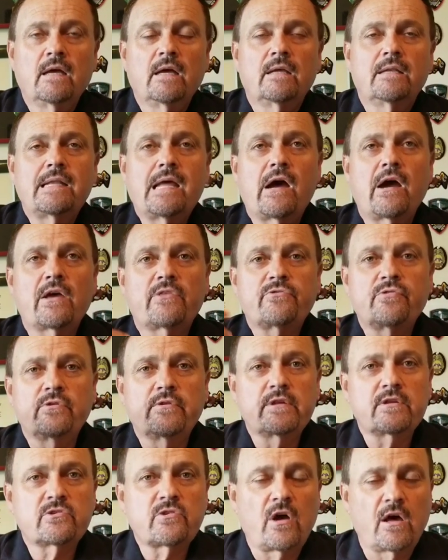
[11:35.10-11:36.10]
Now, I threw
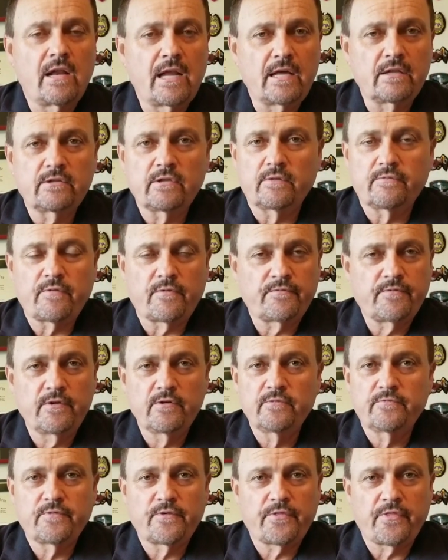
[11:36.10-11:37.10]
this all out there for
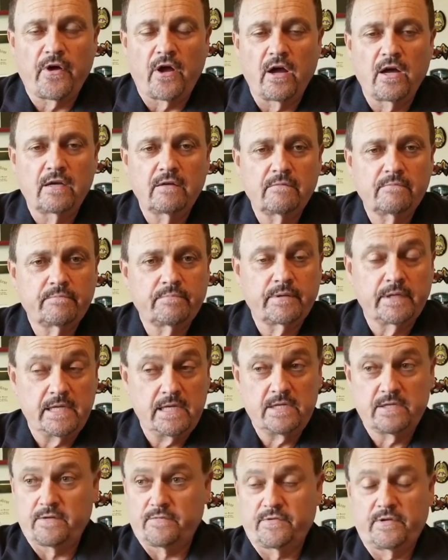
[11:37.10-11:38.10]
food for thought.
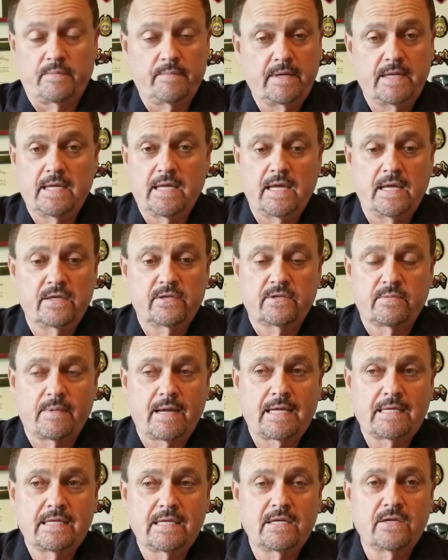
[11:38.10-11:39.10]
Please, if somebody has some
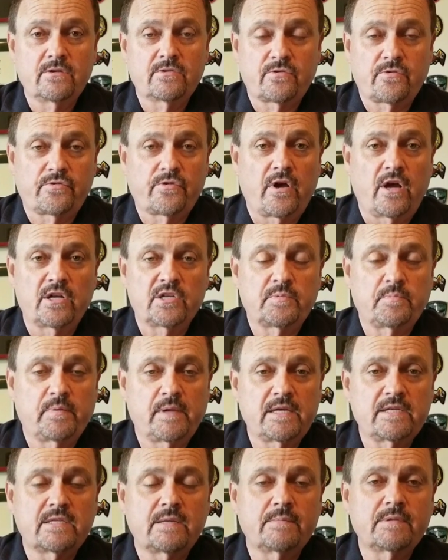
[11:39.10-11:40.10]
ideas or thoughts,
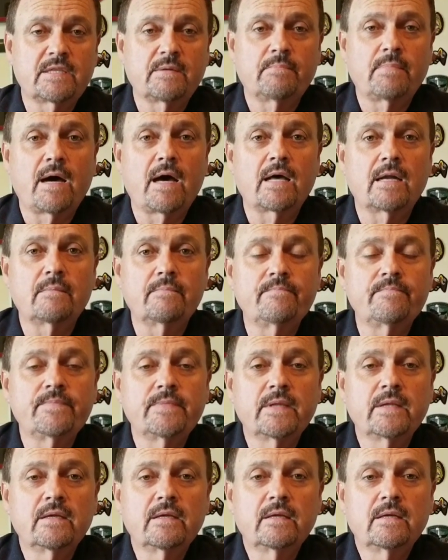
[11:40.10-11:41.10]
place them at the bottom
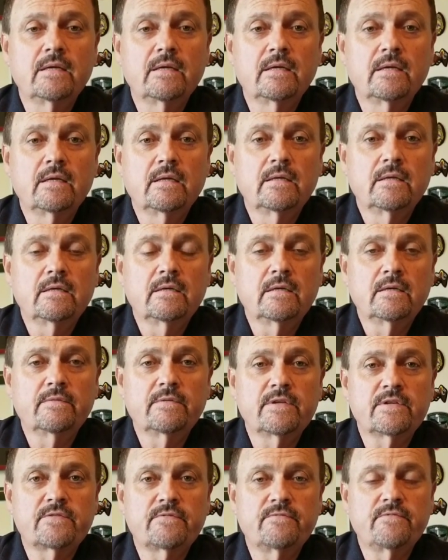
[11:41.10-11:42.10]
of
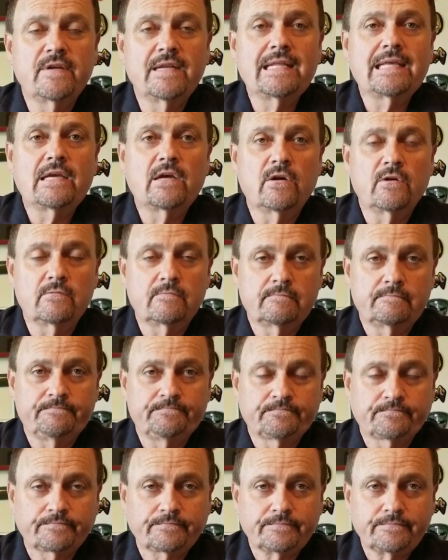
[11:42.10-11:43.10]
this video.
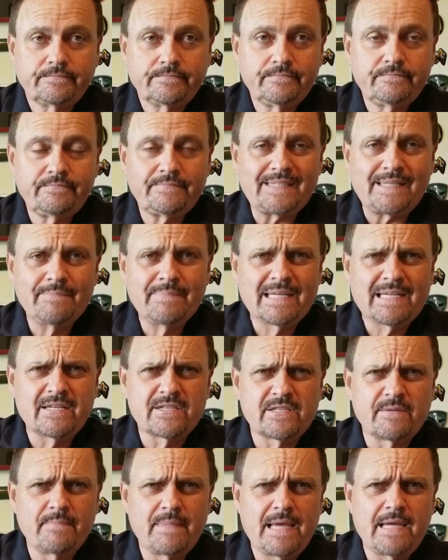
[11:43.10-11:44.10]
Because
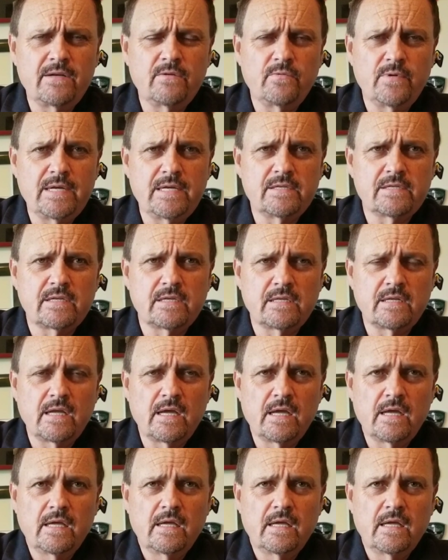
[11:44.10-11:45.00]
the main reason